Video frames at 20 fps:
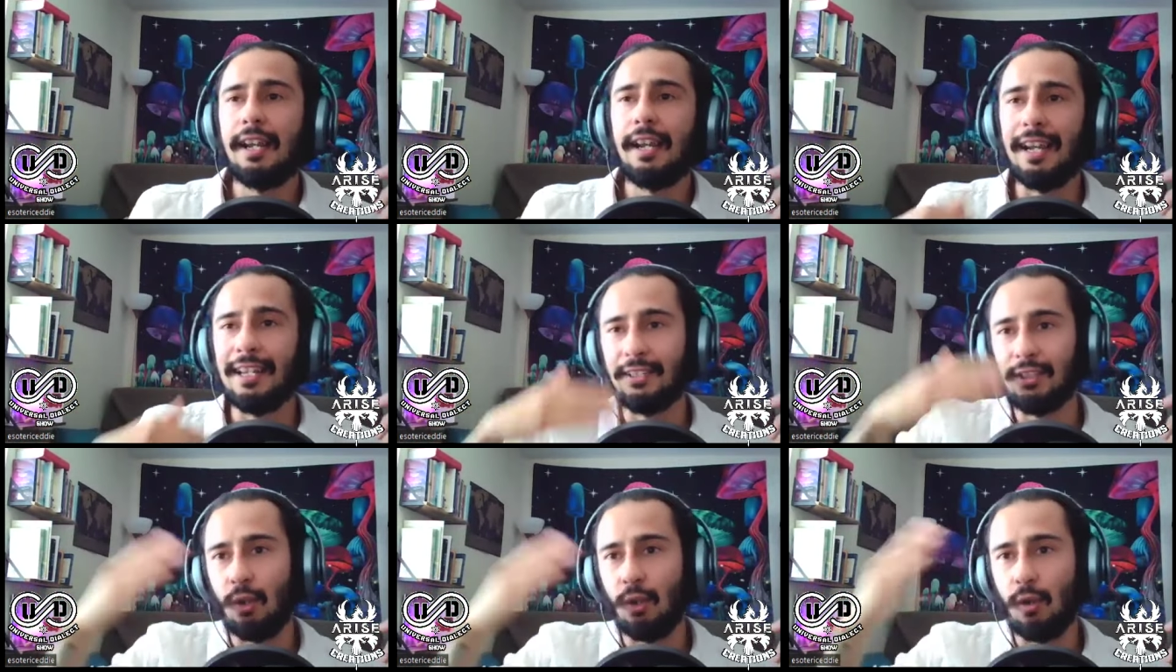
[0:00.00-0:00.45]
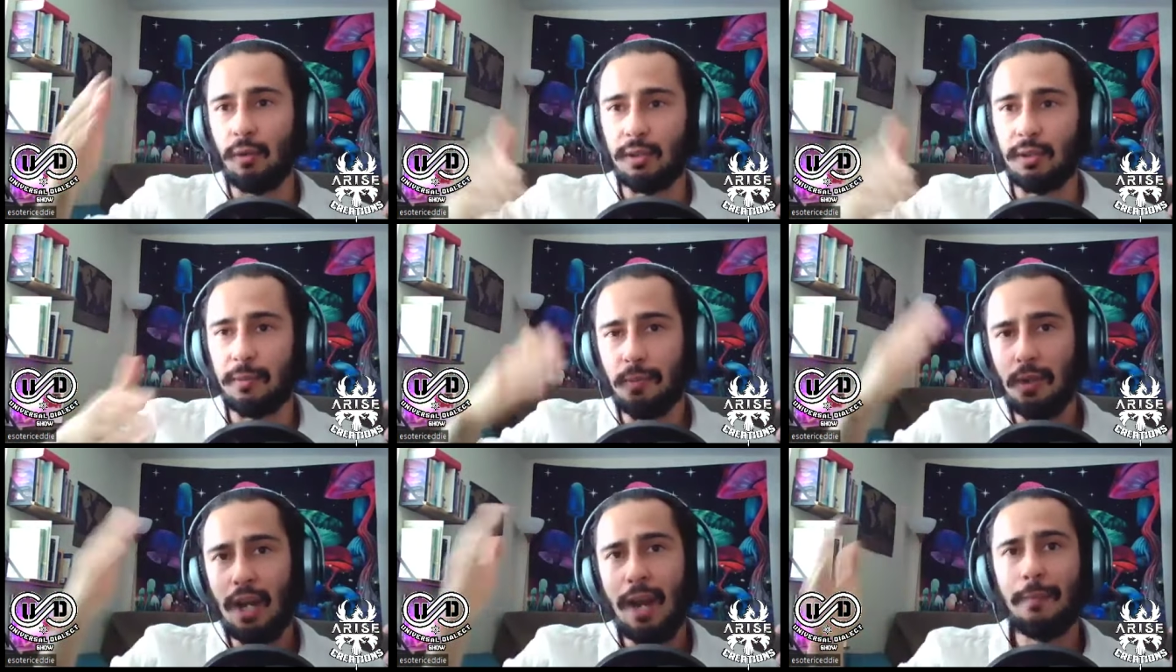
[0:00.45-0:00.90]
And so it
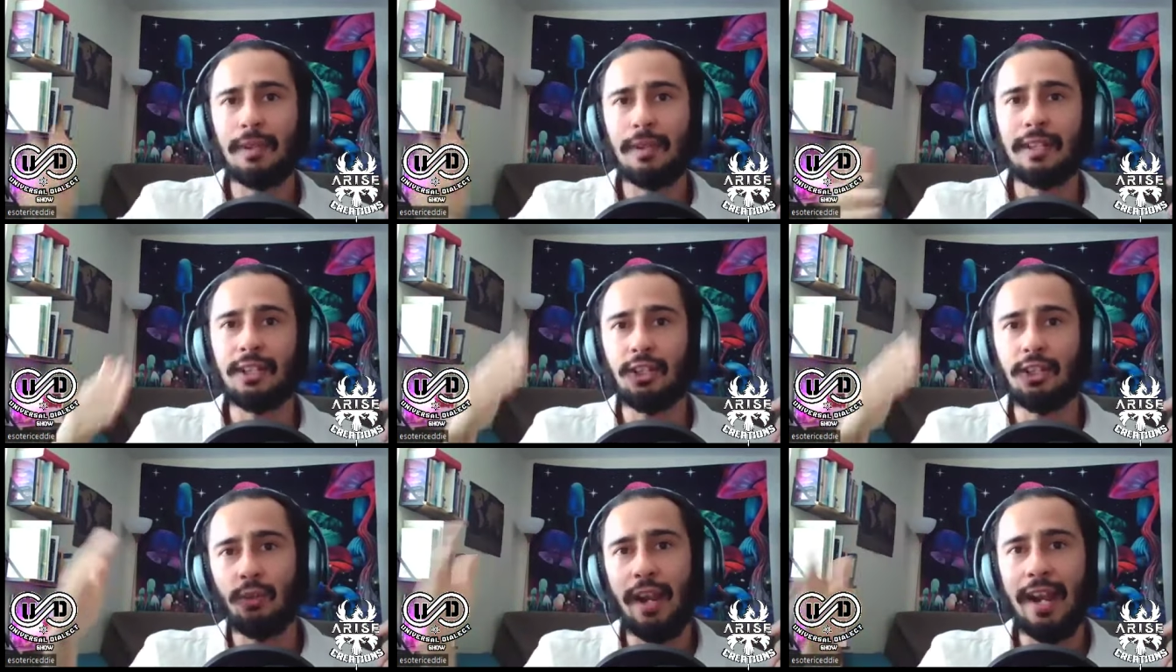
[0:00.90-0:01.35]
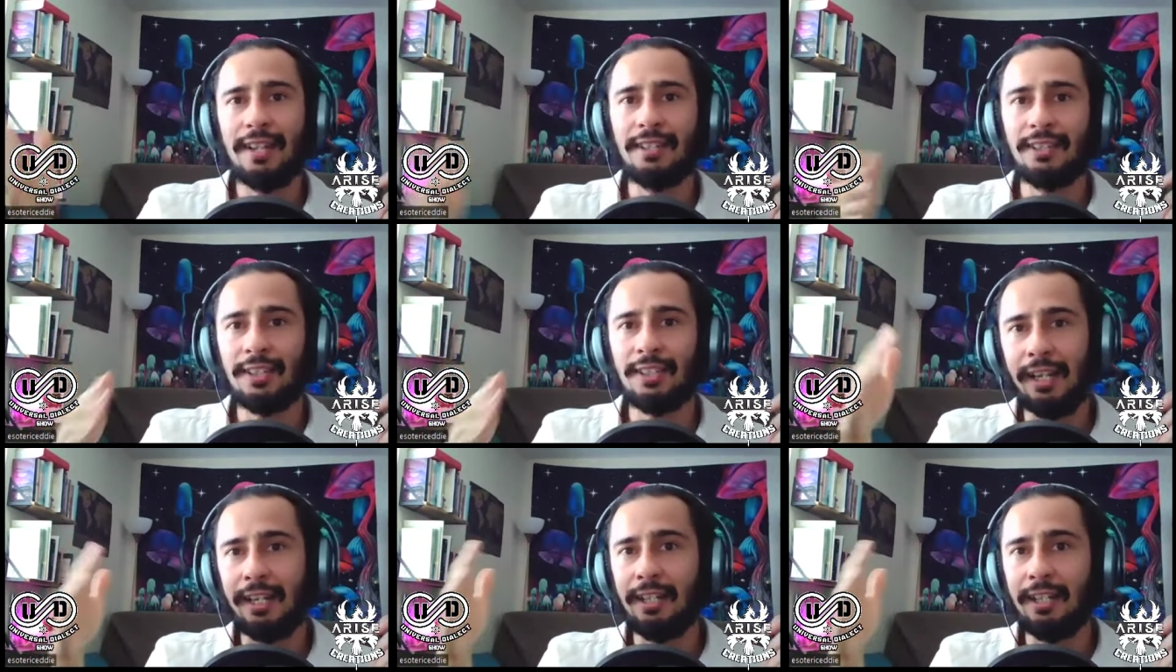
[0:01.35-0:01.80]
was properly
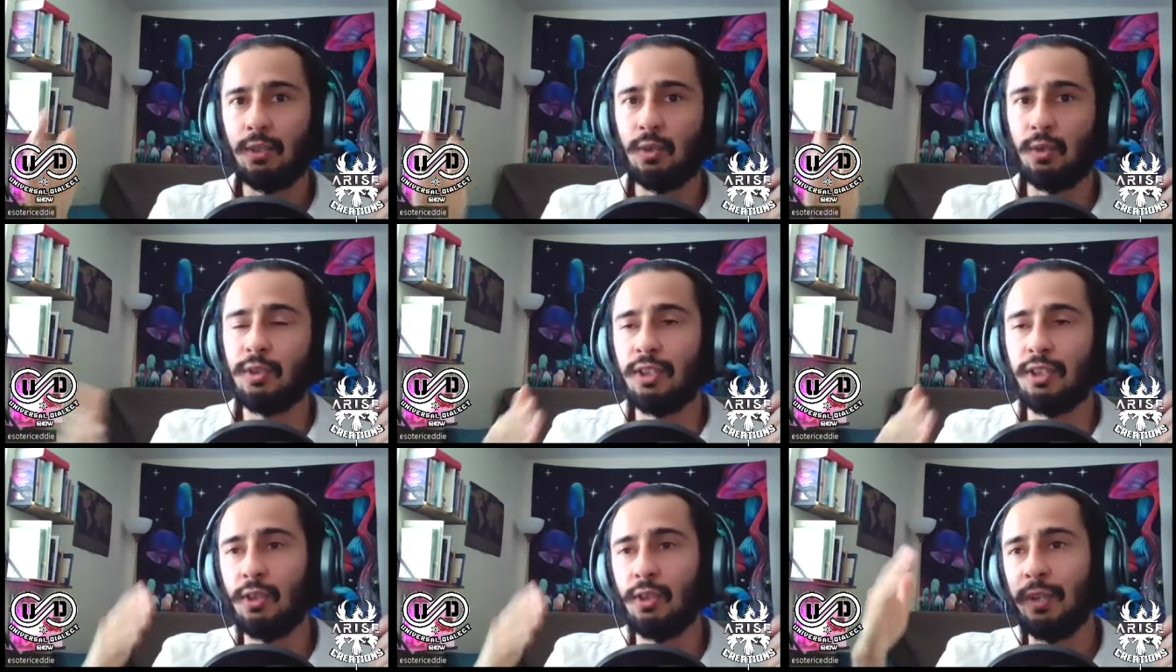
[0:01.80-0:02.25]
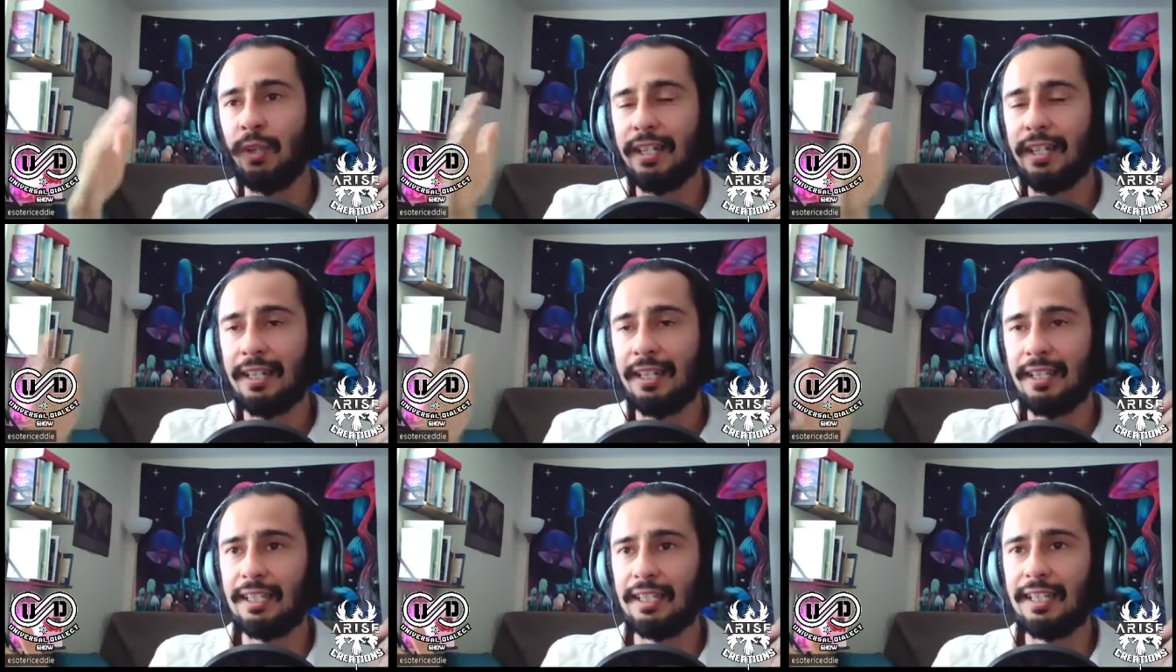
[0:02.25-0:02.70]
translated through the
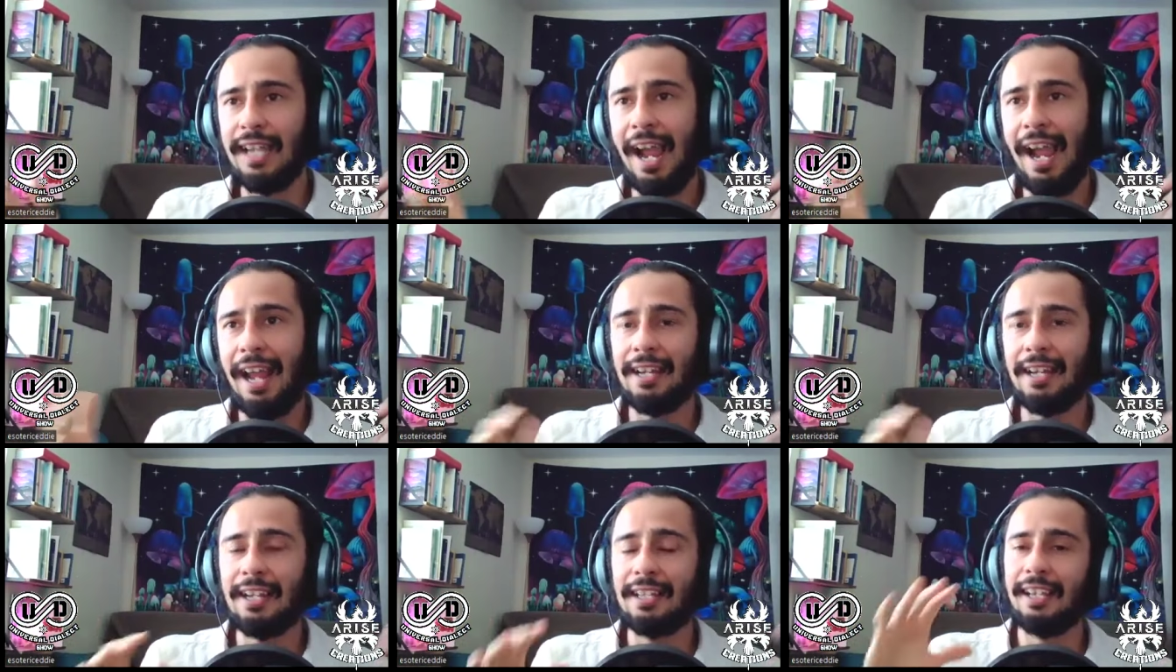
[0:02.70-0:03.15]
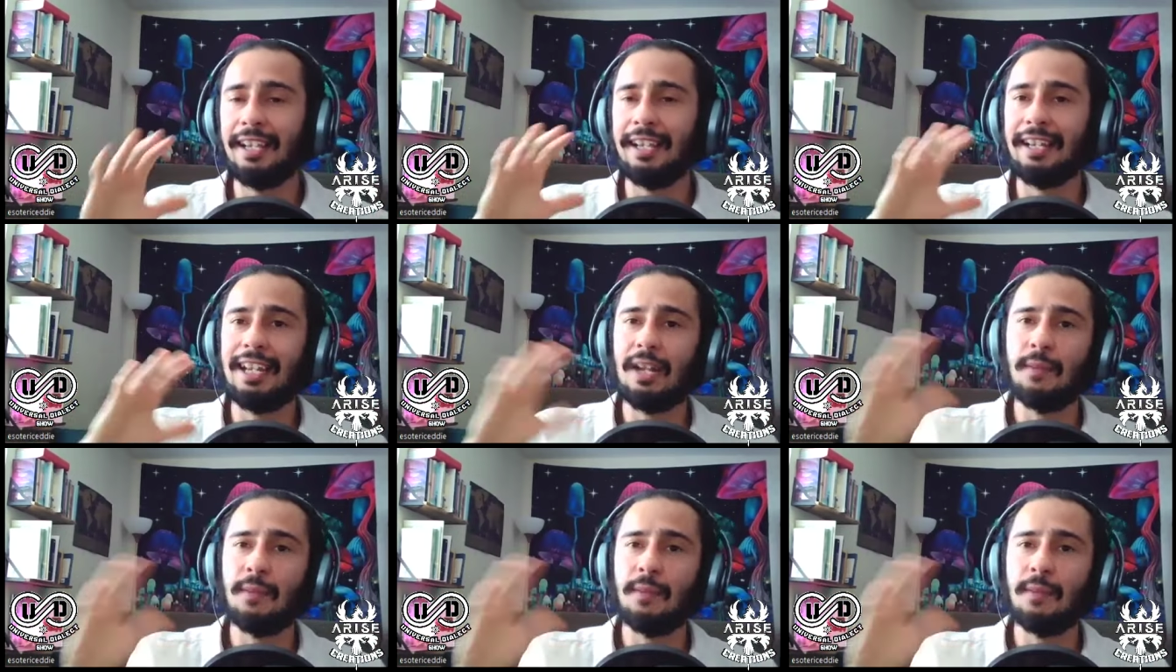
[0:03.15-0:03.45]
Greek and the Latin and then